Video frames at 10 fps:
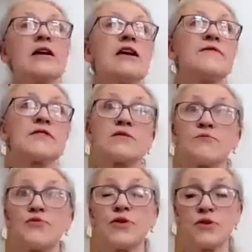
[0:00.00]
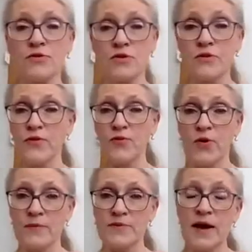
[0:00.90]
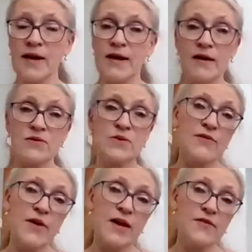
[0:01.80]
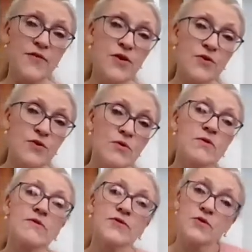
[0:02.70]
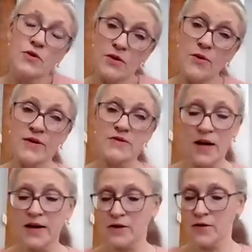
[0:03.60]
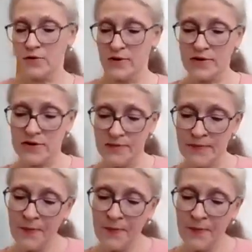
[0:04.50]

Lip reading: If it's a beautiful warm day, as we've had a few, you can go outside and do this.